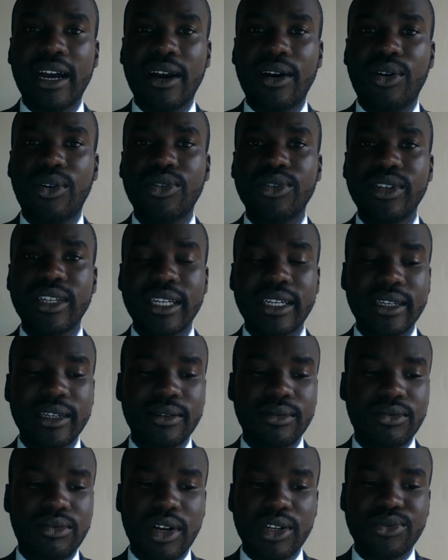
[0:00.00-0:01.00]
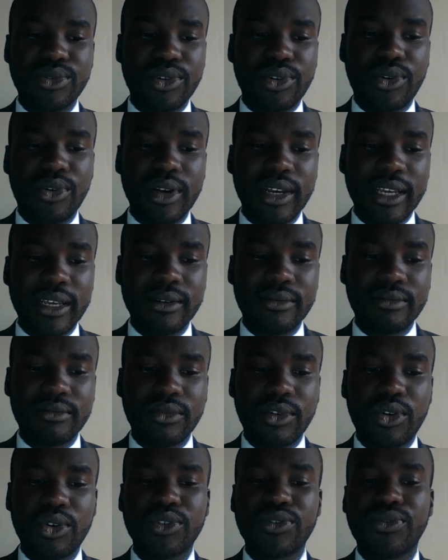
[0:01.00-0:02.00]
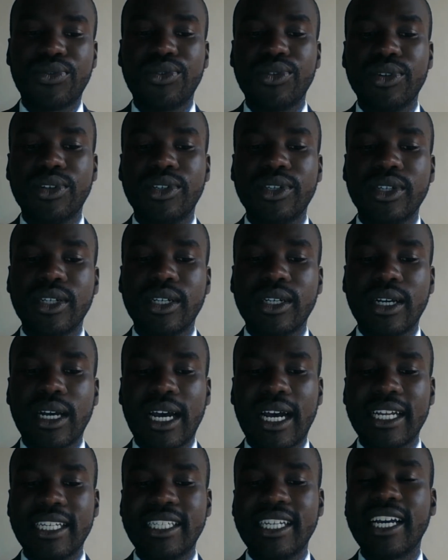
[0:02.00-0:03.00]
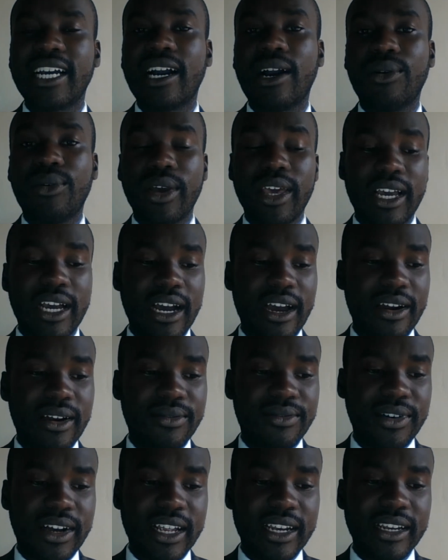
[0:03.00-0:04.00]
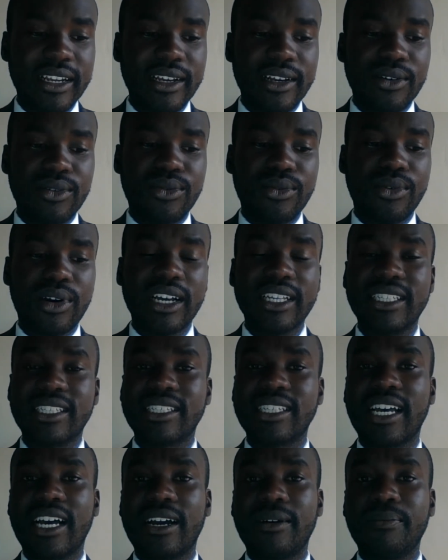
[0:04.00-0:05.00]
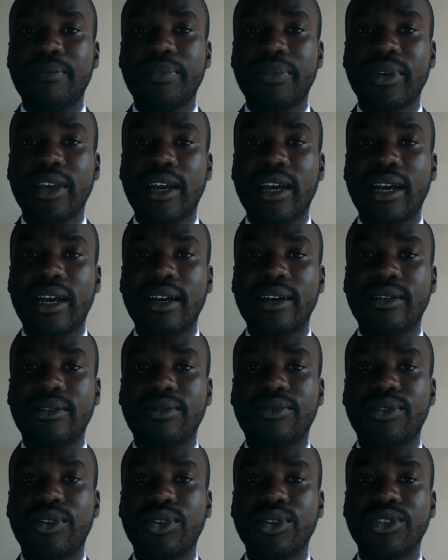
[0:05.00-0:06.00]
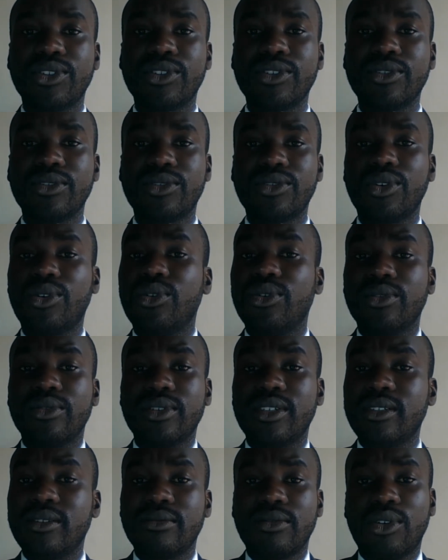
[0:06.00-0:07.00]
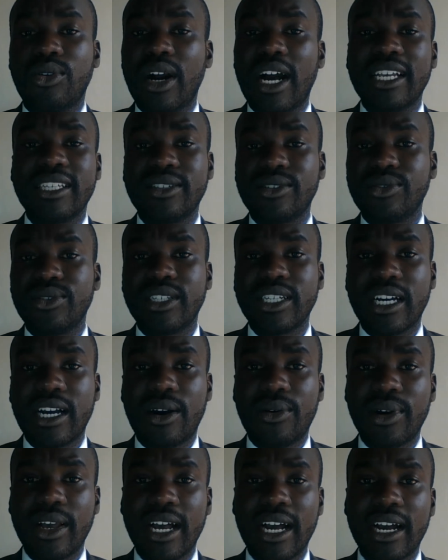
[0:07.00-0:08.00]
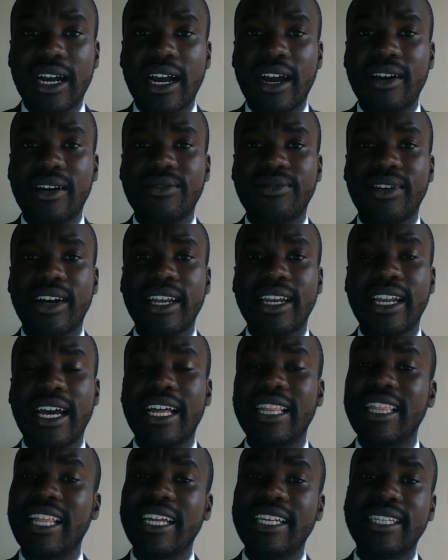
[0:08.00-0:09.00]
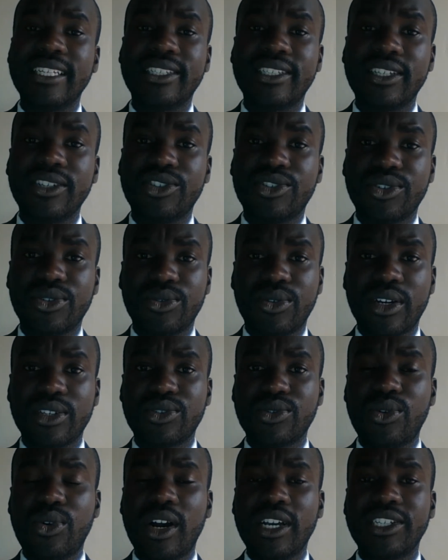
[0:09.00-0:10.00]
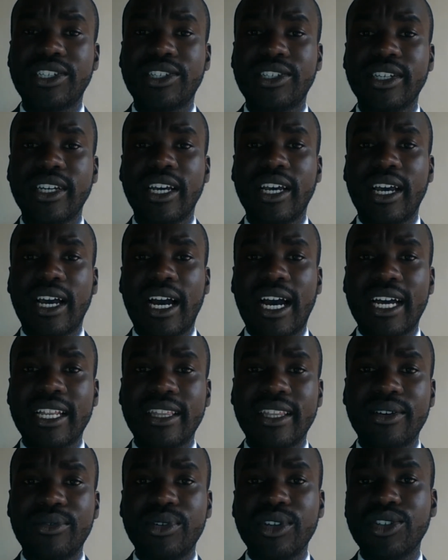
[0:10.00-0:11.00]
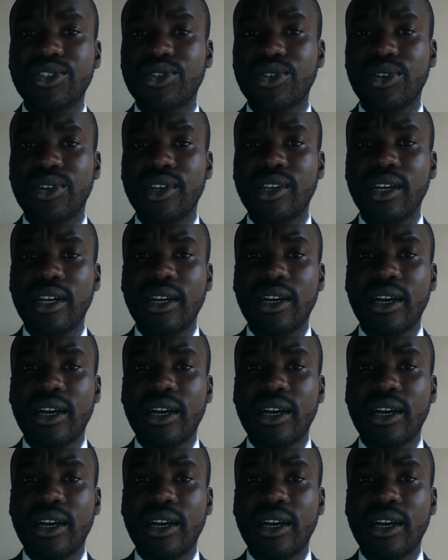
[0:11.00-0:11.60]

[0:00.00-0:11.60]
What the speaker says: owned what we call a hot food takeaway caravan was of course told or asked to take away her caravan, and that decision was quashed. And the reason